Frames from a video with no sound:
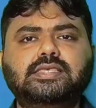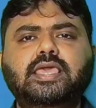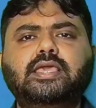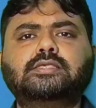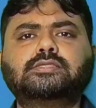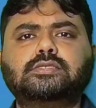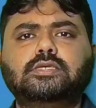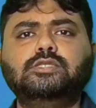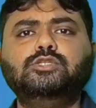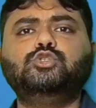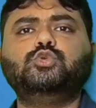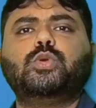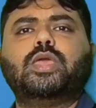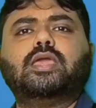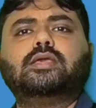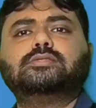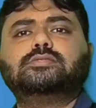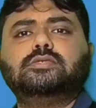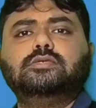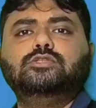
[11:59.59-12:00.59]
That is x
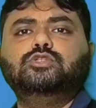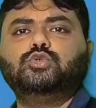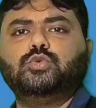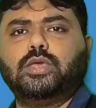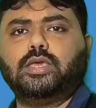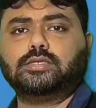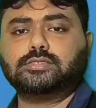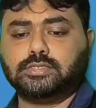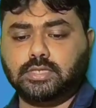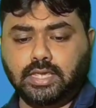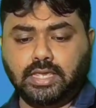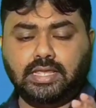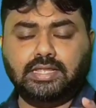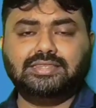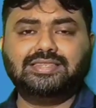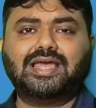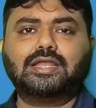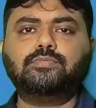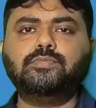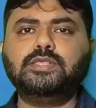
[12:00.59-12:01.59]
into x into
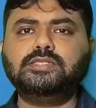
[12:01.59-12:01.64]
x.